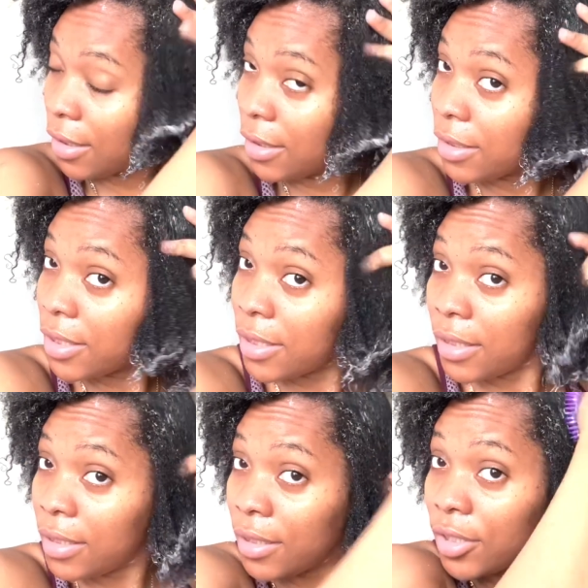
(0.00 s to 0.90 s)

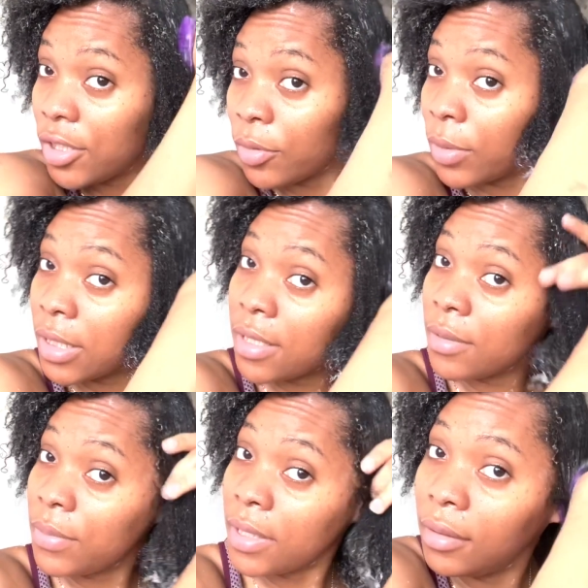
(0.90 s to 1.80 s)
she wants to
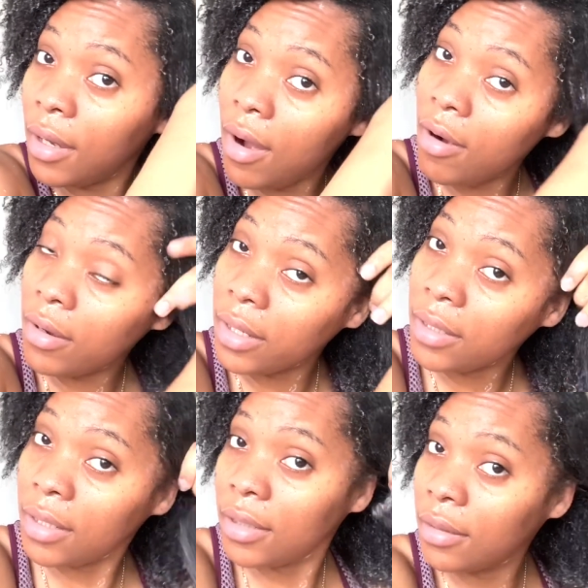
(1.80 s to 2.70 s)
be
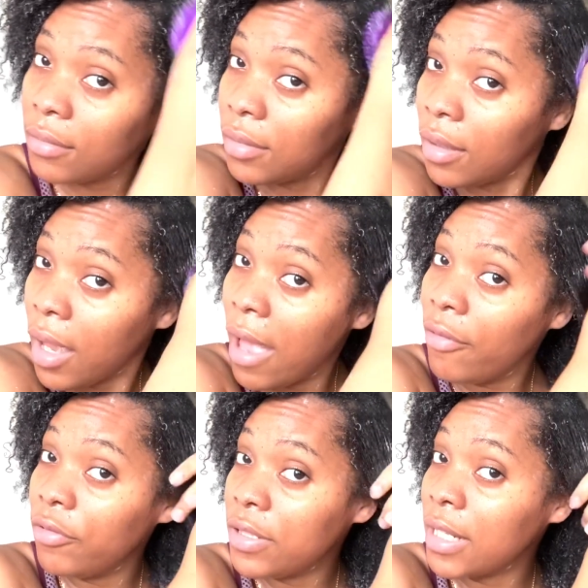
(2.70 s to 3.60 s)
in
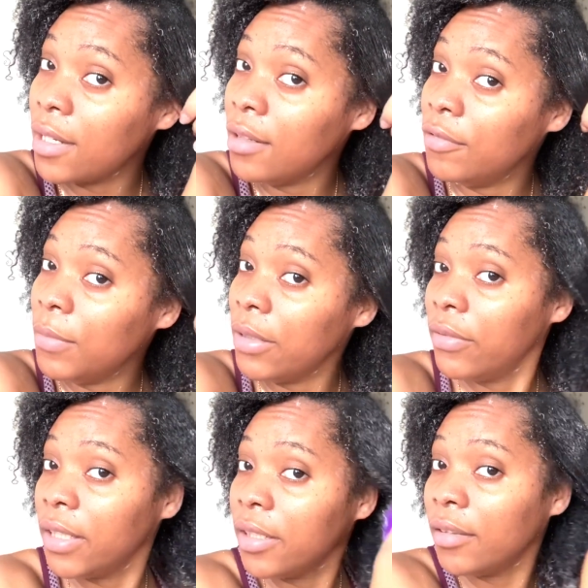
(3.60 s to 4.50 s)
every single of my
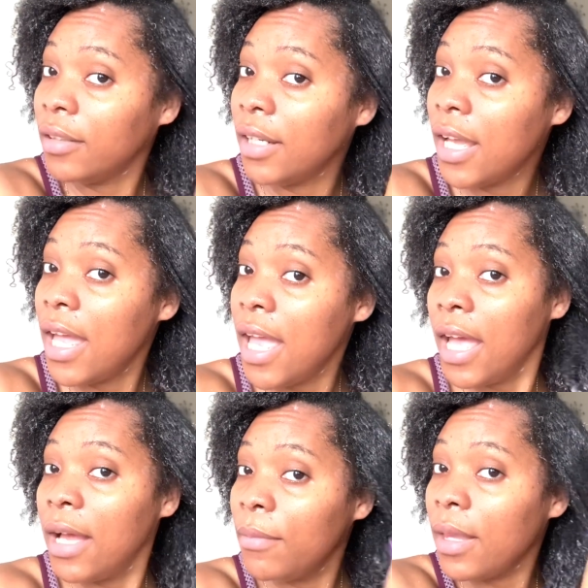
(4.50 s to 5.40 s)
video.
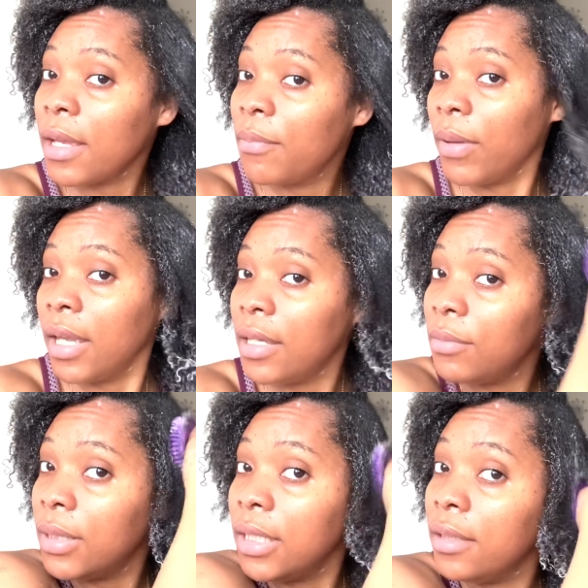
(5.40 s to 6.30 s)
I'm like,
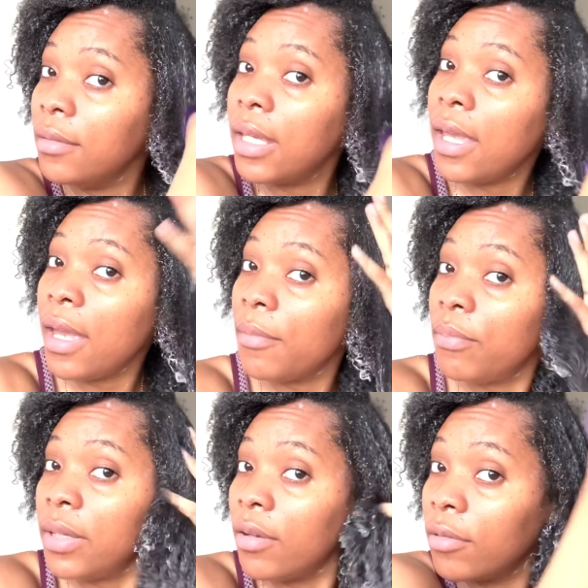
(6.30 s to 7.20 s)
baby, you can't
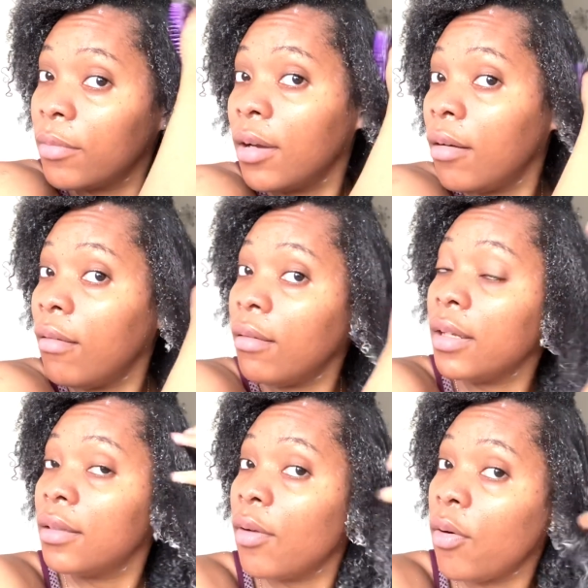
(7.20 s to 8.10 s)
be in
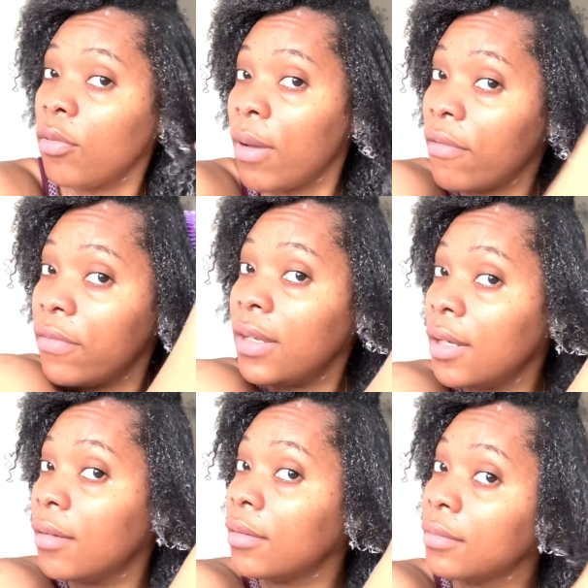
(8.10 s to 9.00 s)
all my
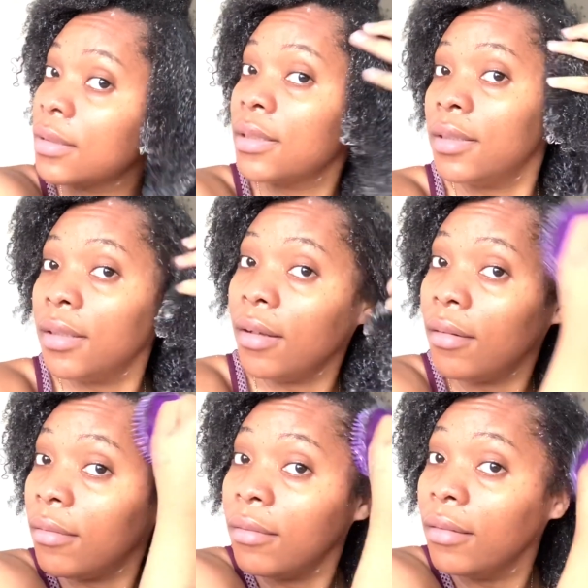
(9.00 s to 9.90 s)
videos, you
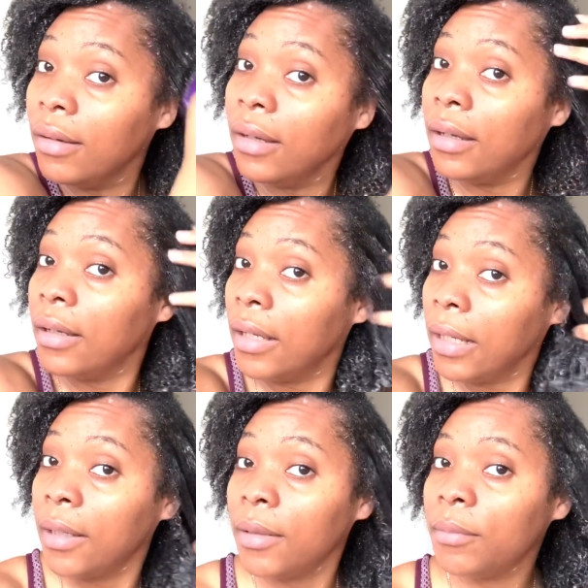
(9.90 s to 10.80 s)
know.
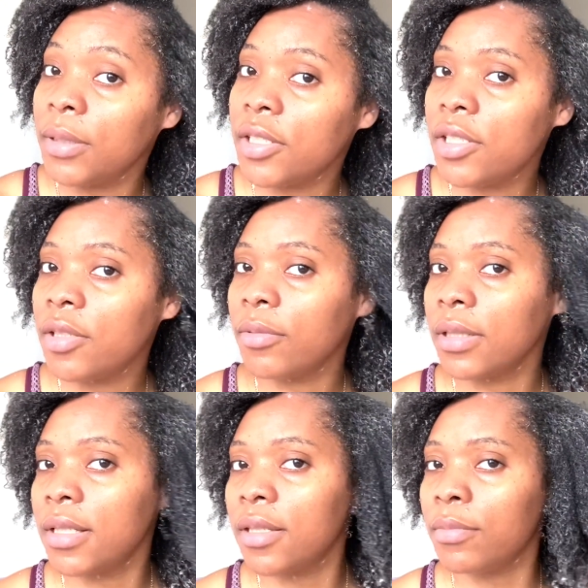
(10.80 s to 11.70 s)
But she
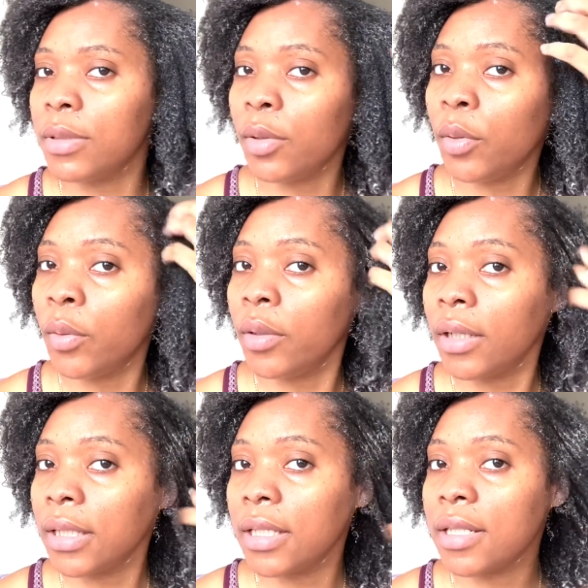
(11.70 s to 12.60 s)
wants to be.
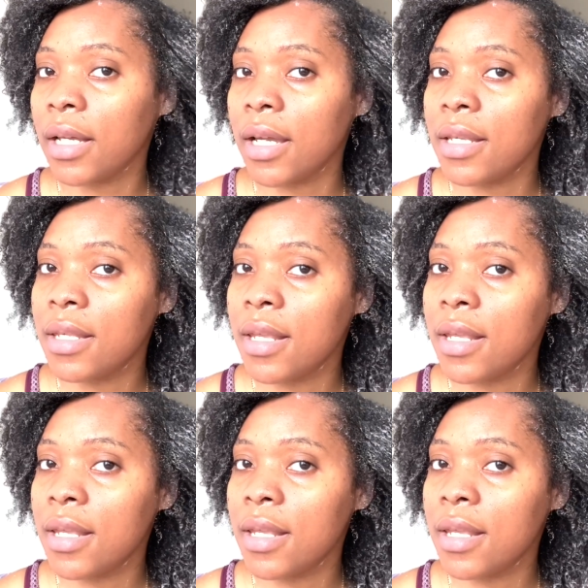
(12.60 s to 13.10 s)
Look at this, guys.